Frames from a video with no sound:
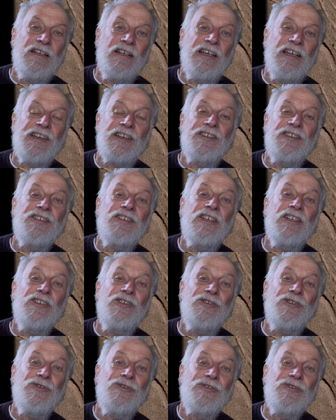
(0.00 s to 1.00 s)
It
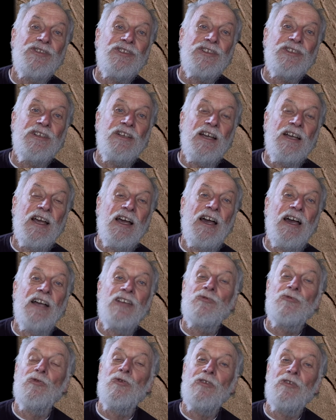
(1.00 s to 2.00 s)
continues,
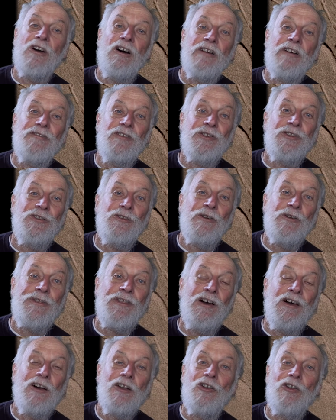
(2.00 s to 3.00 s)
as will life on Earth,
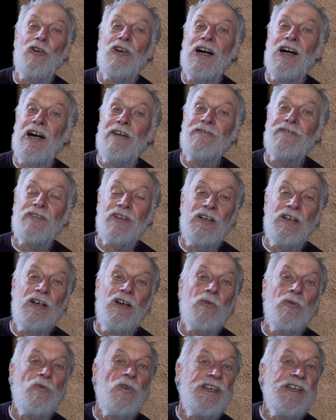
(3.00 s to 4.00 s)
long after
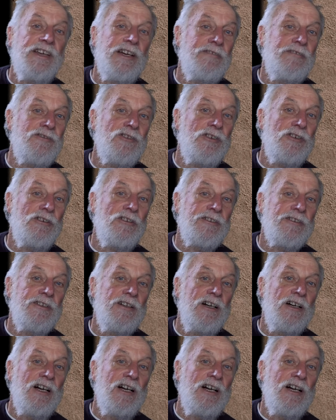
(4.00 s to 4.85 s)
we have gone,